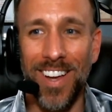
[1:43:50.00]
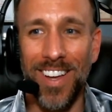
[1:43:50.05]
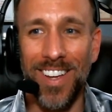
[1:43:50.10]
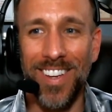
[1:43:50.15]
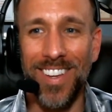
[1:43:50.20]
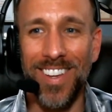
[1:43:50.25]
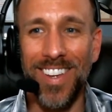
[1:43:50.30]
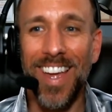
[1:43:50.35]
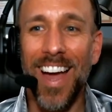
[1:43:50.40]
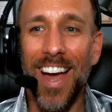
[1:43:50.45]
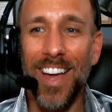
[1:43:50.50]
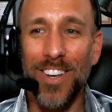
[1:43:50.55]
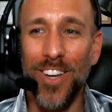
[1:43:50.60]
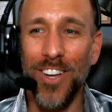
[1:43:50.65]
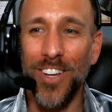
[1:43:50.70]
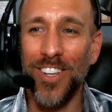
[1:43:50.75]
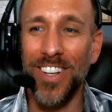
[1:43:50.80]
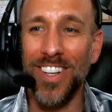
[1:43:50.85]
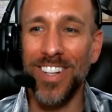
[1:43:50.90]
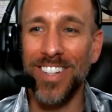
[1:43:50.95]
Yeah, I know you
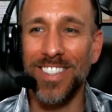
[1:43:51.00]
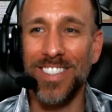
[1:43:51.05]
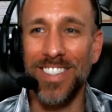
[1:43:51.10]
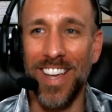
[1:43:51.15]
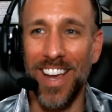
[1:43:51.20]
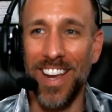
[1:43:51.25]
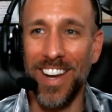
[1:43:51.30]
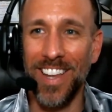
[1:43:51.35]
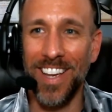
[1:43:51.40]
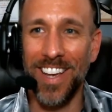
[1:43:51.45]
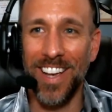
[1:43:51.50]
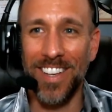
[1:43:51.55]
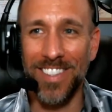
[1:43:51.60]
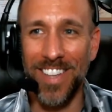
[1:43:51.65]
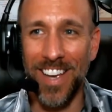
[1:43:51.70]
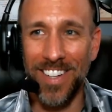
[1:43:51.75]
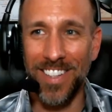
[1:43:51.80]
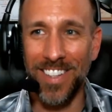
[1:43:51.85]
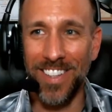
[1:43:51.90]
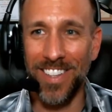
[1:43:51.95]
didn't see any because I
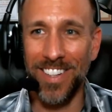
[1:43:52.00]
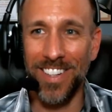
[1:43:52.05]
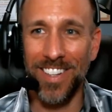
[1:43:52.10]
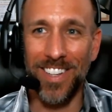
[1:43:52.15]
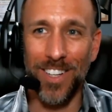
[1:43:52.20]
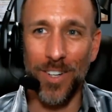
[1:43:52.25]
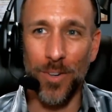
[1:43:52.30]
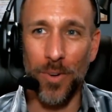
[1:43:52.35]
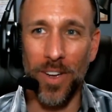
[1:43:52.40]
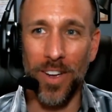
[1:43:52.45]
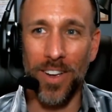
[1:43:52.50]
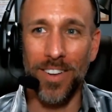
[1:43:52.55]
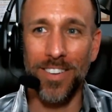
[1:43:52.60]
deleted it quick.